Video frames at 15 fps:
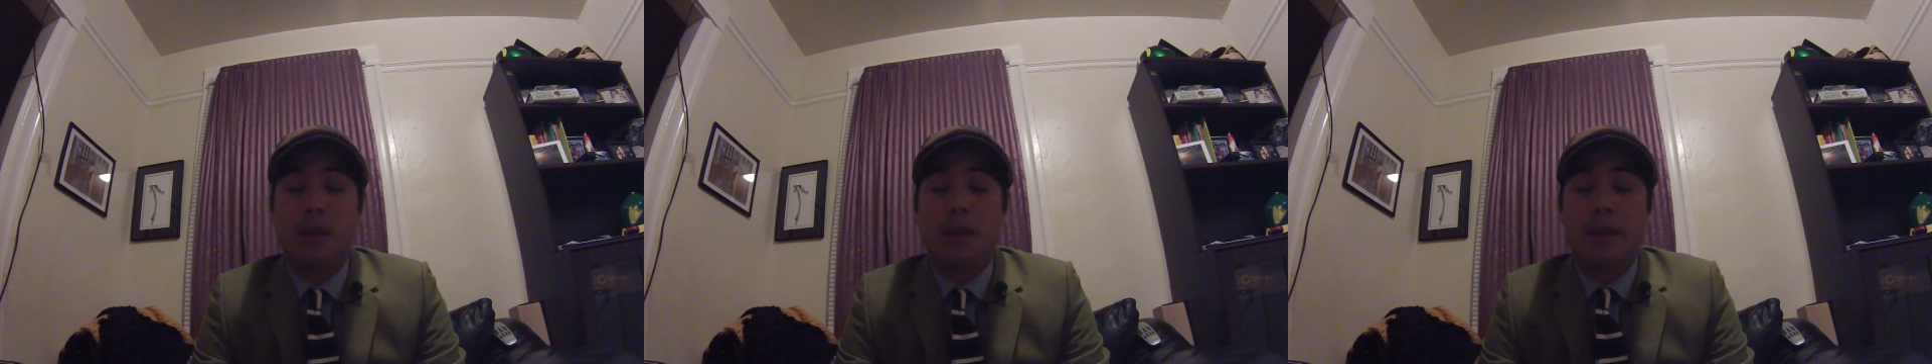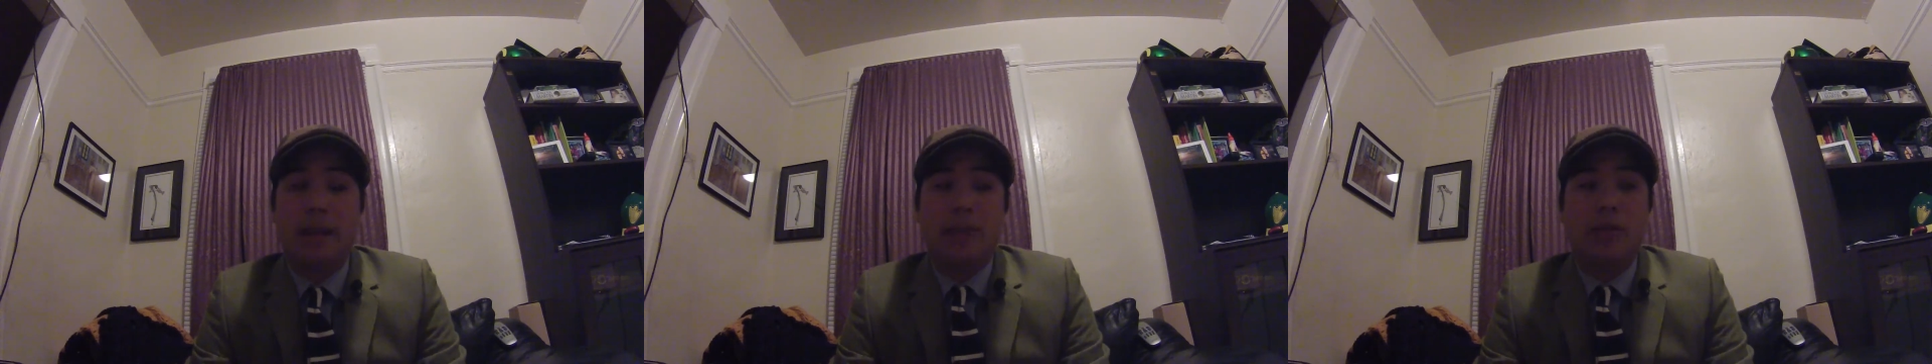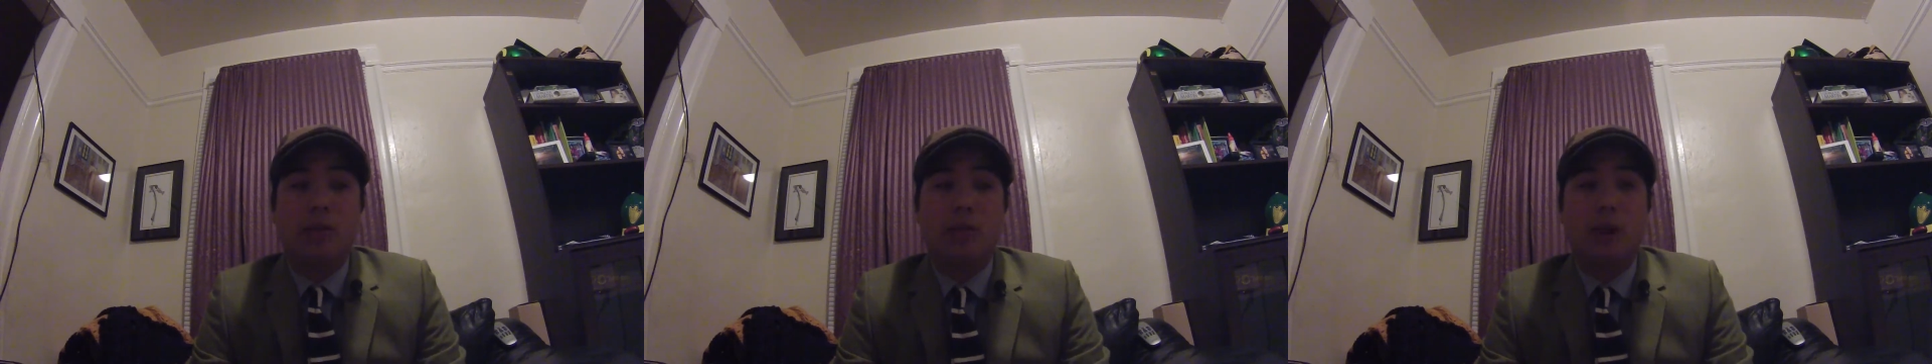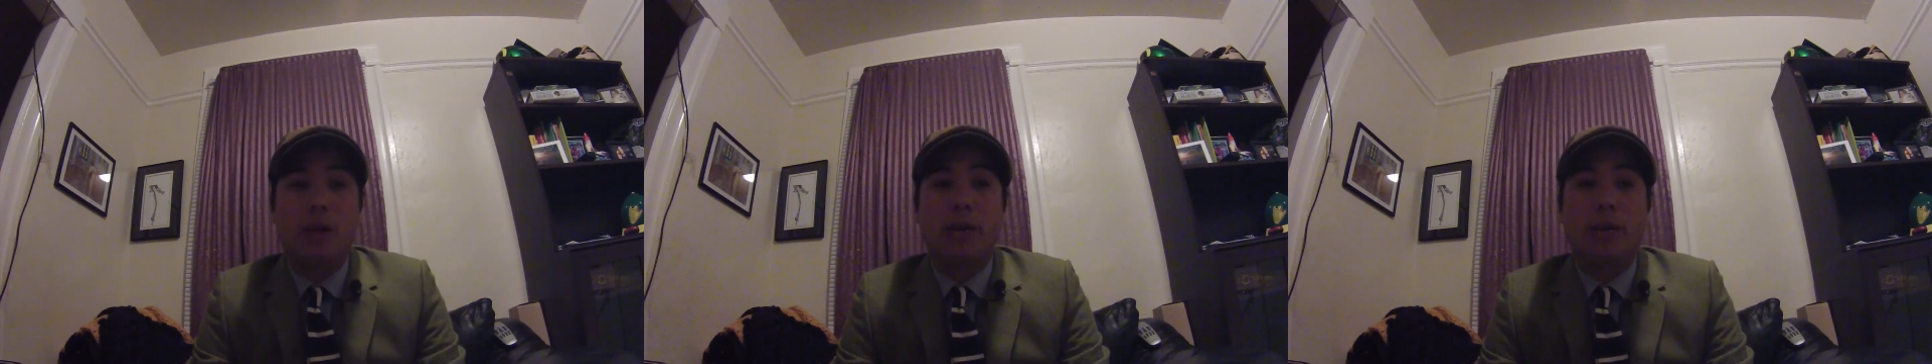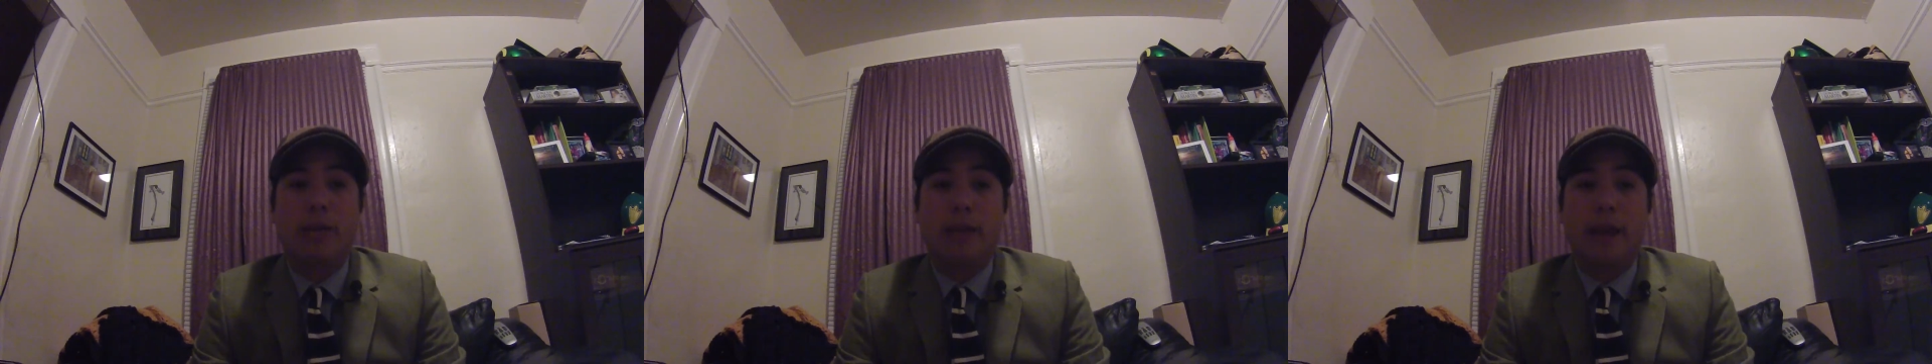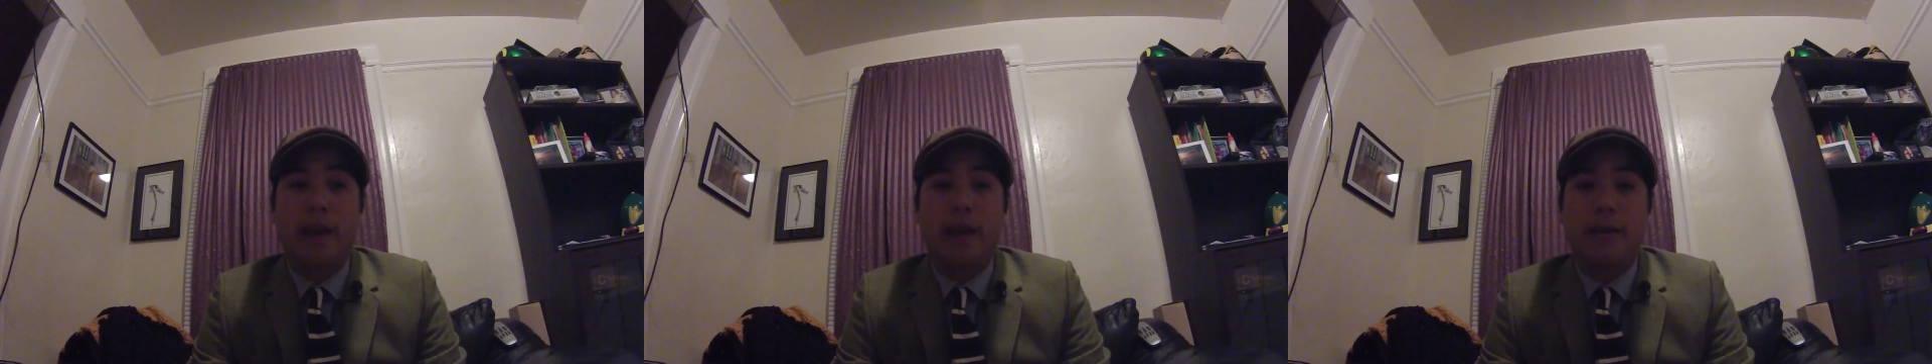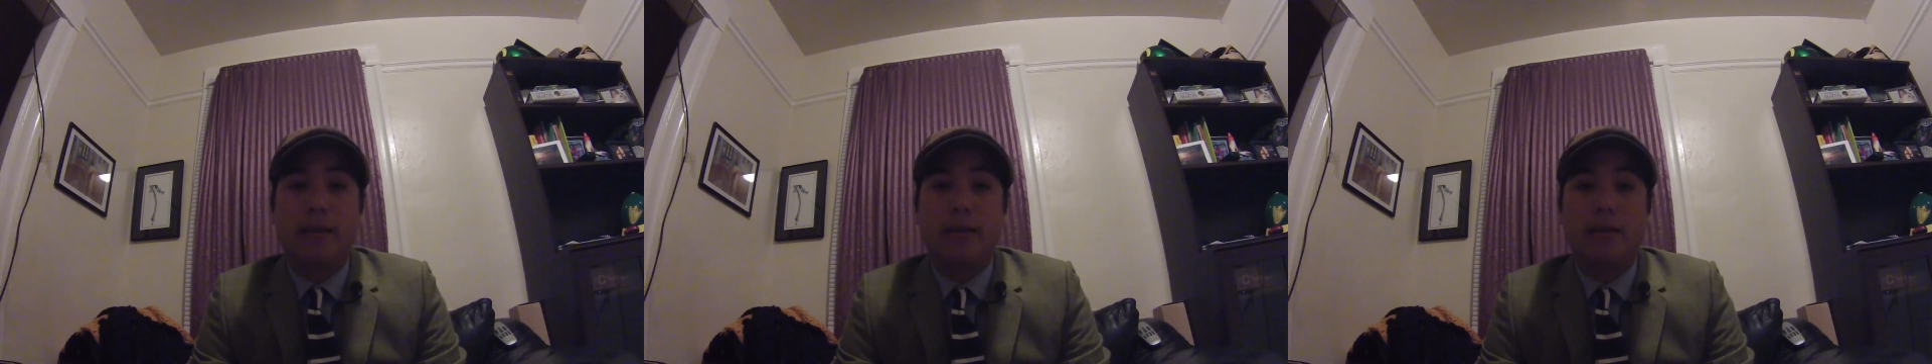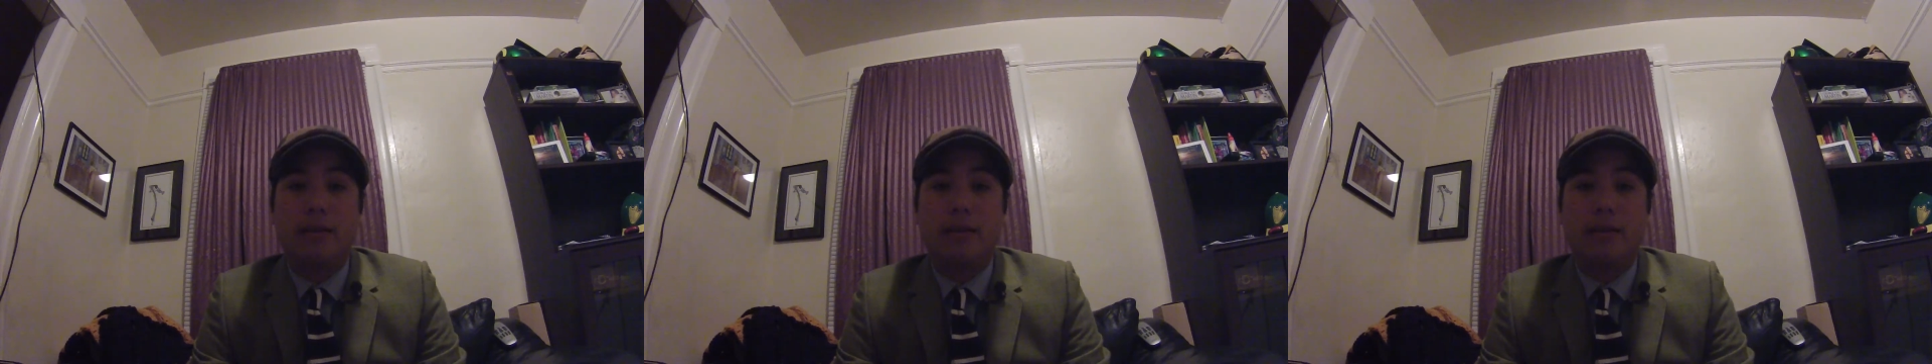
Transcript: That's a run that